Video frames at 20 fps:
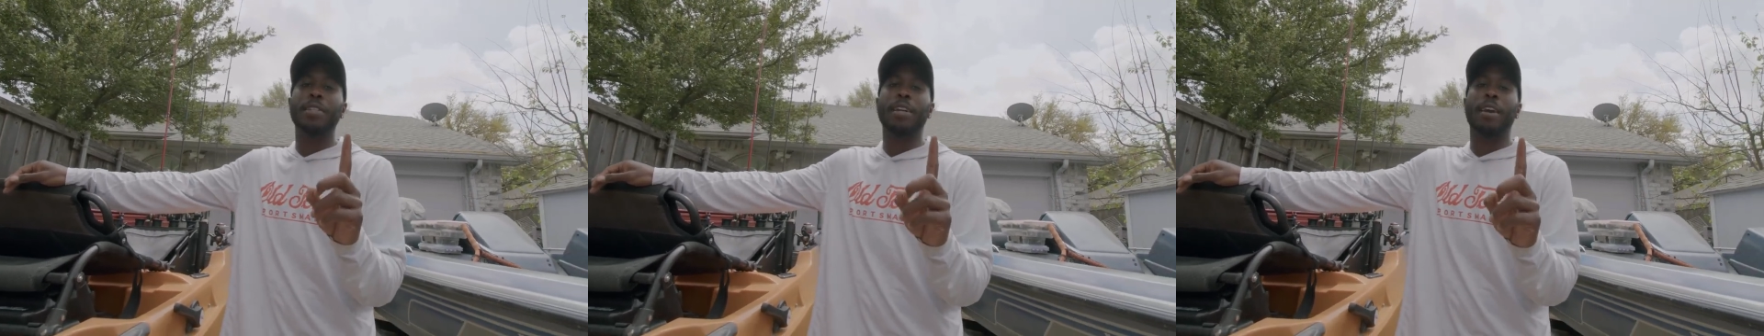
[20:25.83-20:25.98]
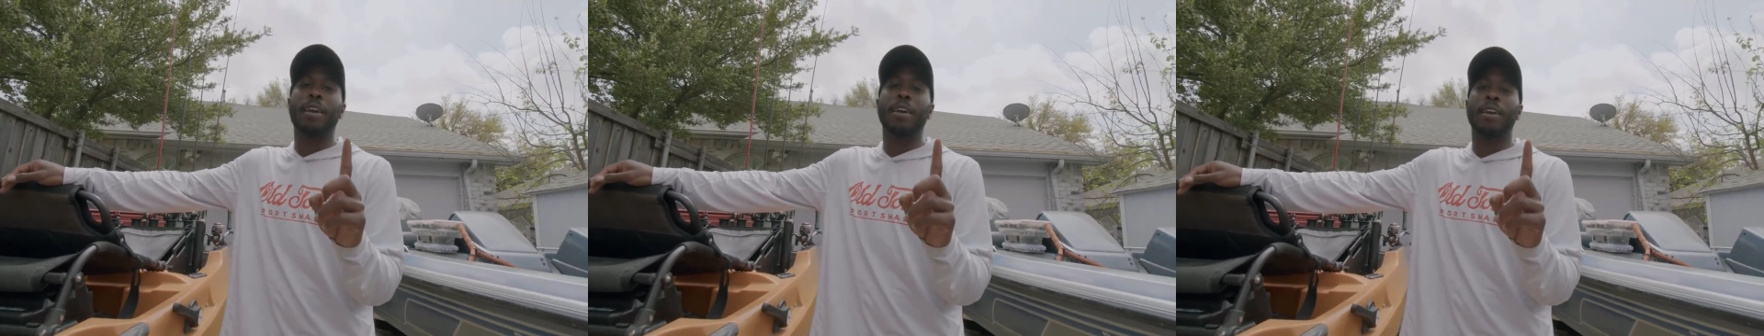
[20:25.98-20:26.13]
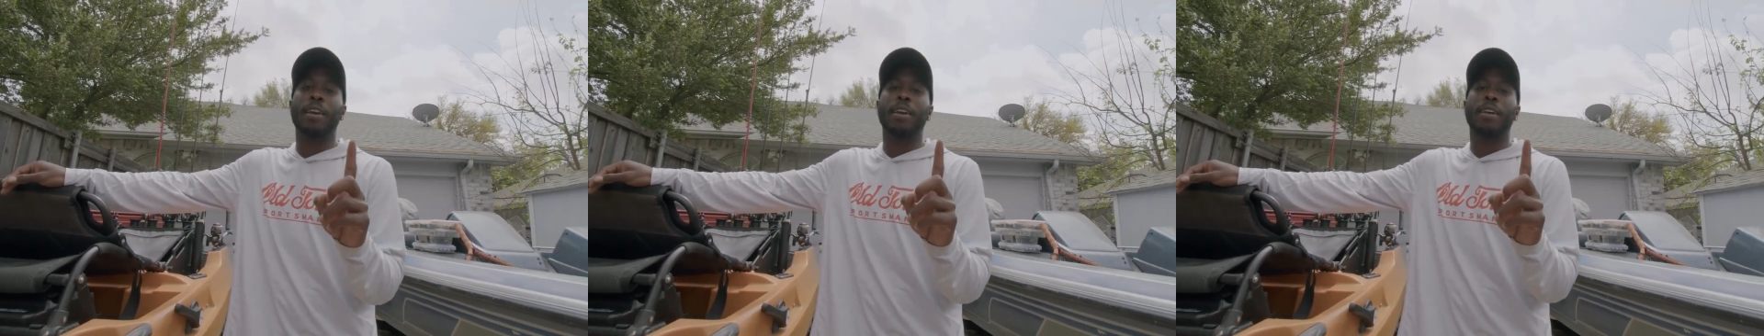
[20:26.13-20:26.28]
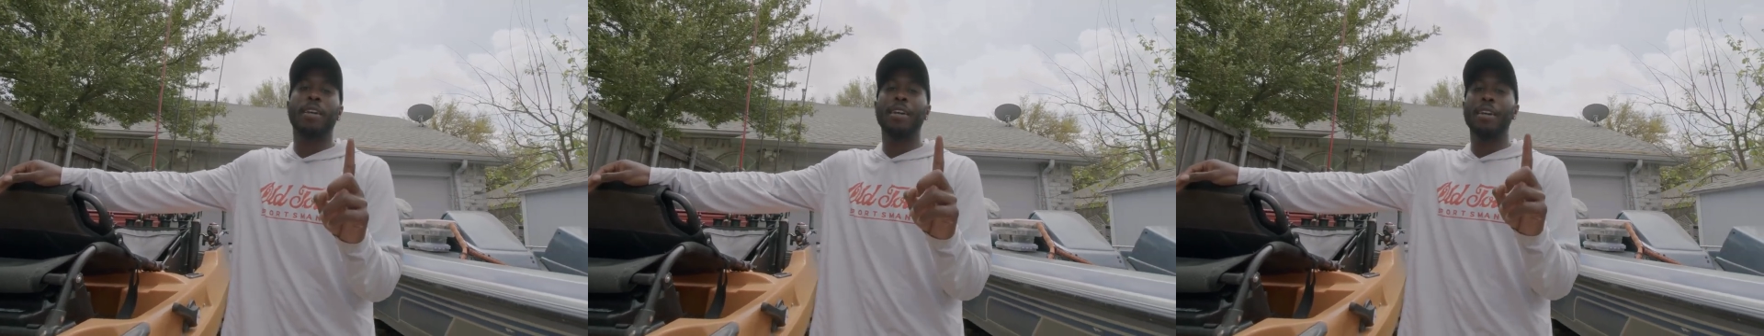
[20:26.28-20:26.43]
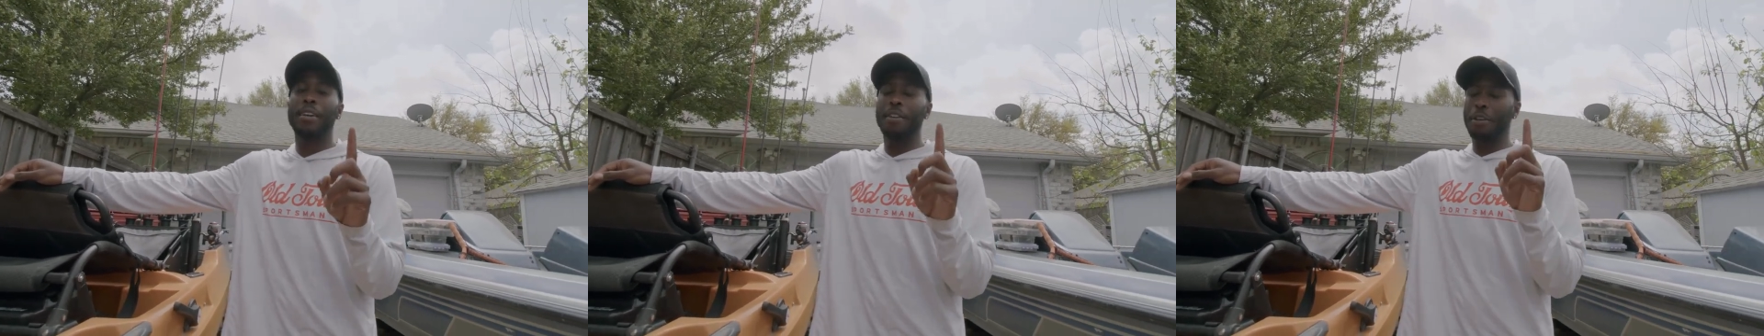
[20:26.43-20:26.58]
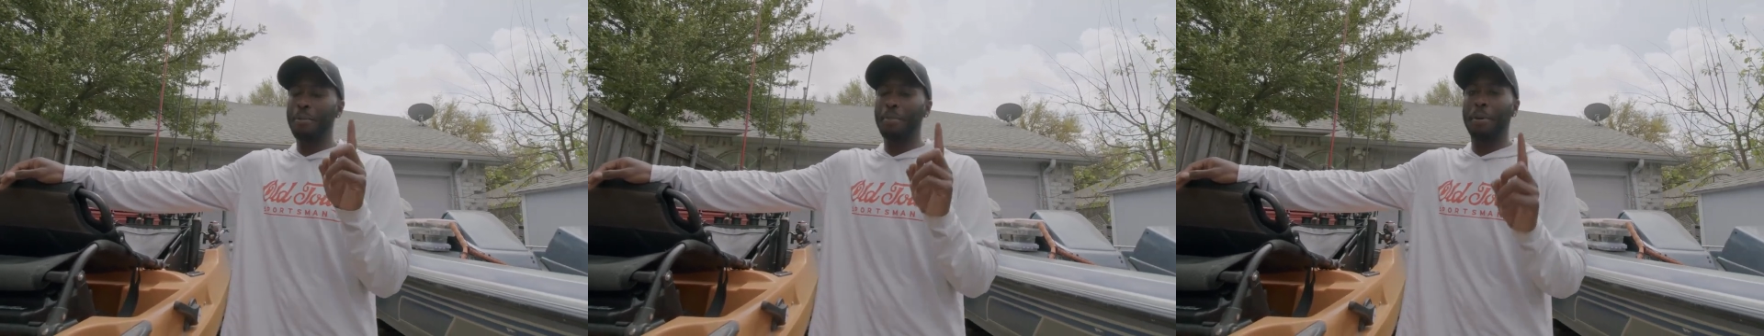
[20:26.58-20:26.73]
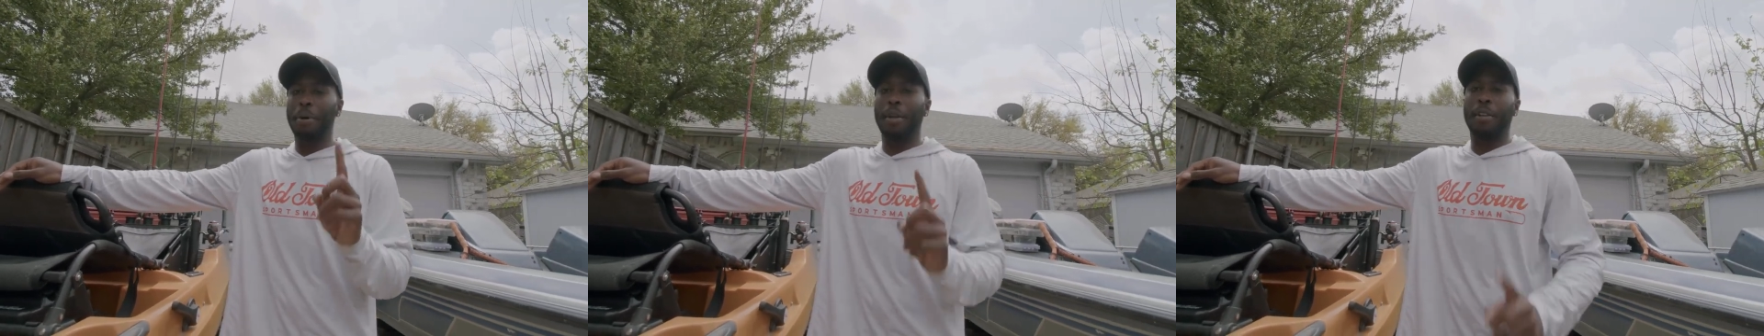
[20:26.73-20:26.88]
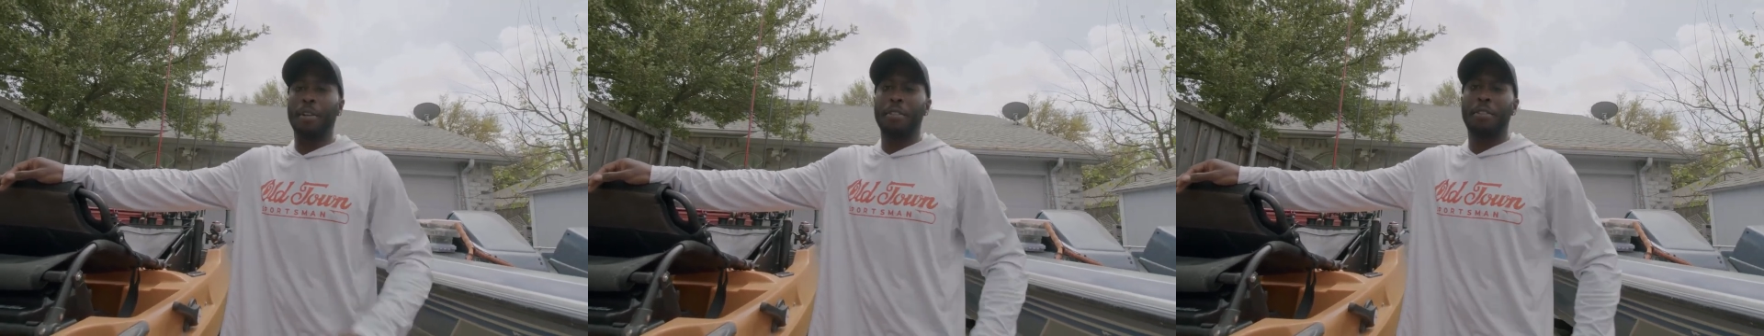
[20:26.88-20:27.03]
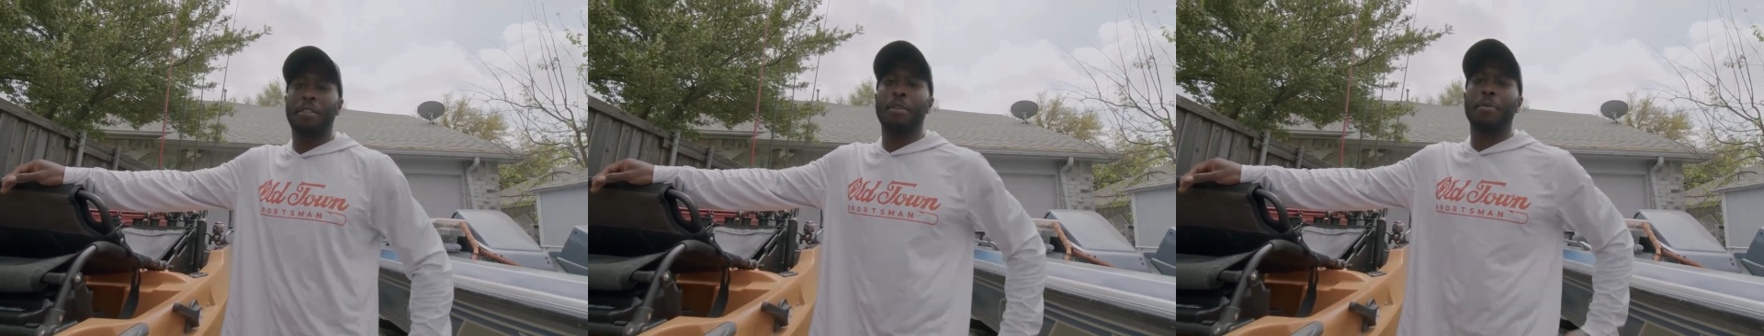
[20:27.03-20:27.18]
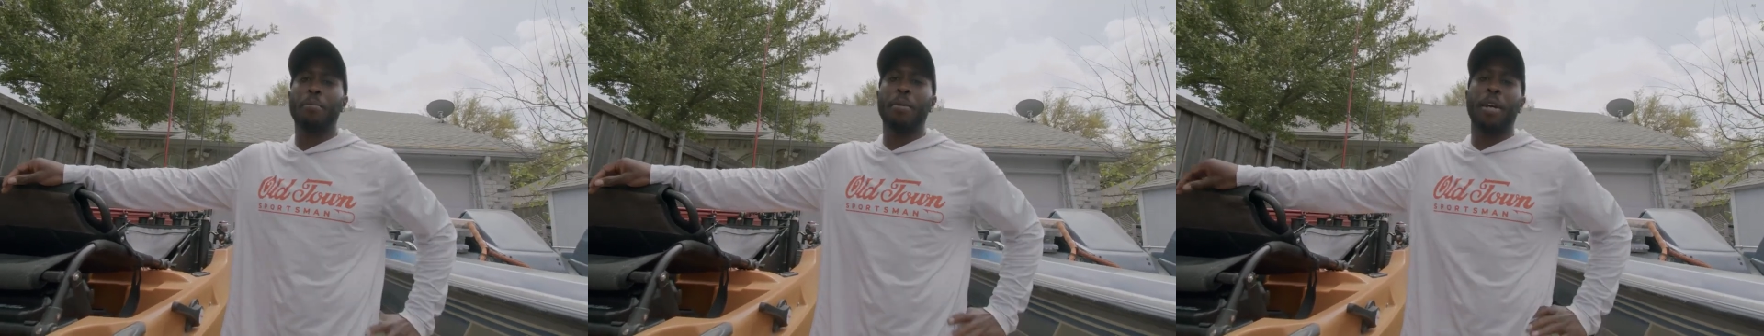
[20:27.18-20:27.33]
kayak, you put a
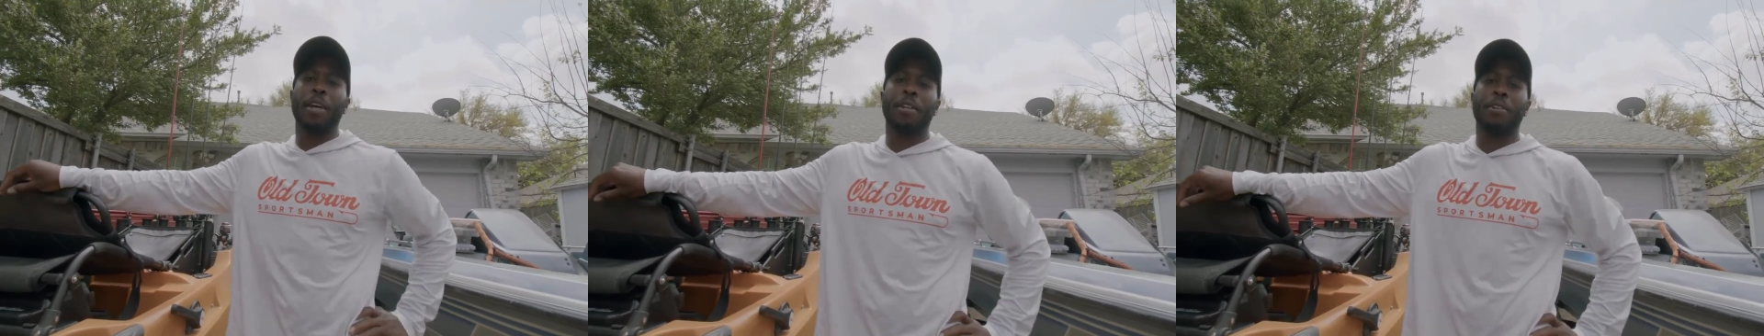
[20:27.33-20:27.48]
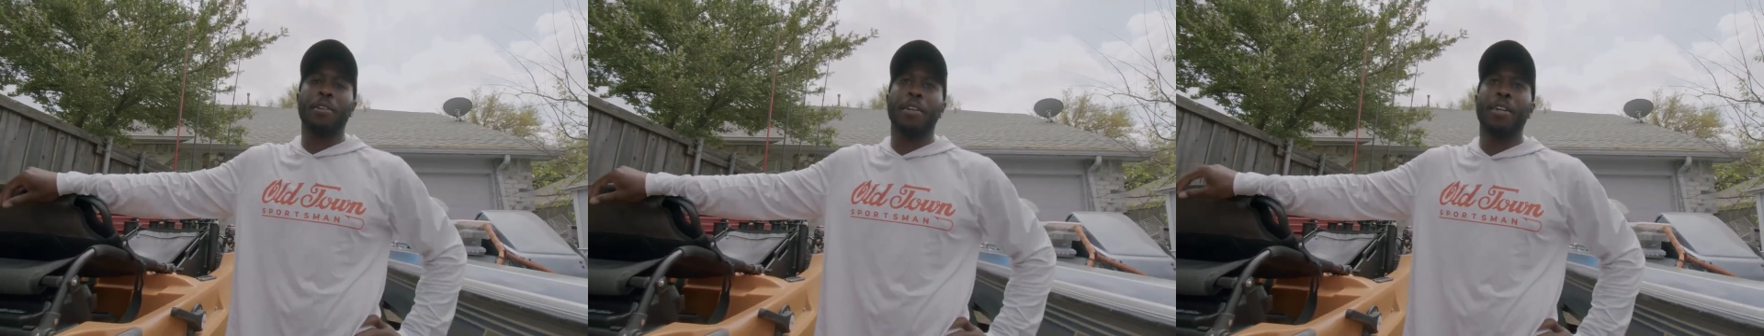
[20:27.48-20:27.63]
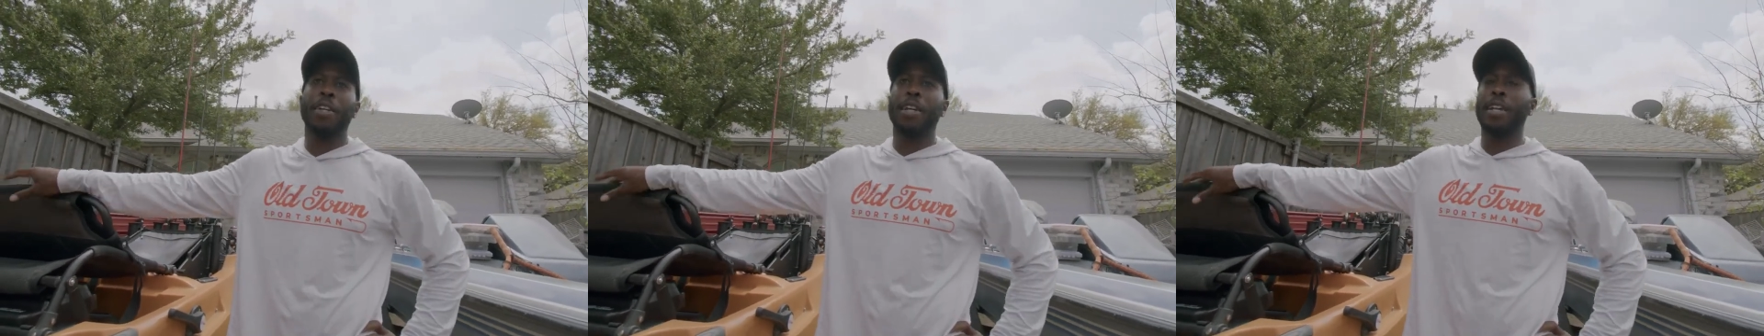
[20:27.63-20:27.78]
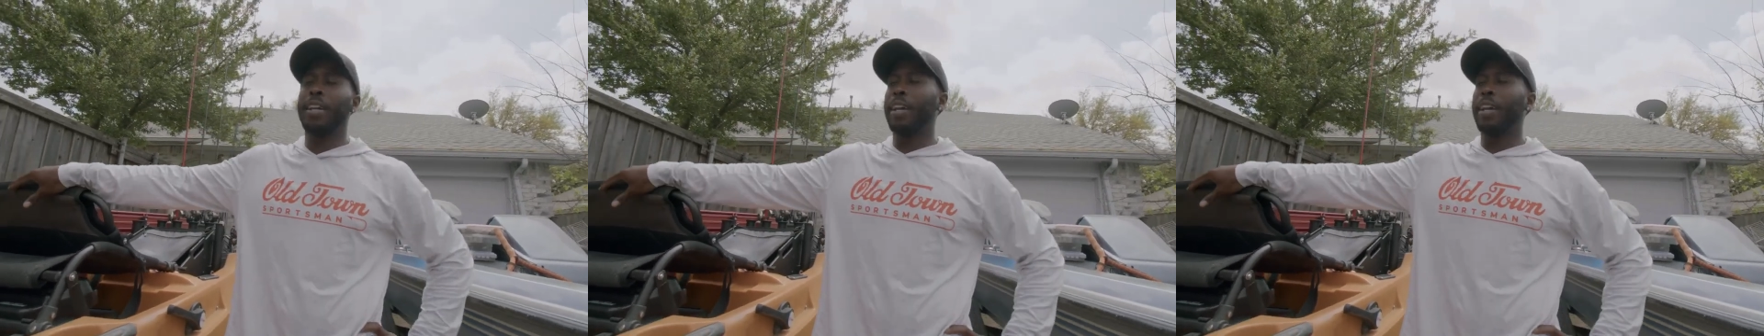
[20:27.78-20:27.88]
lithium battery.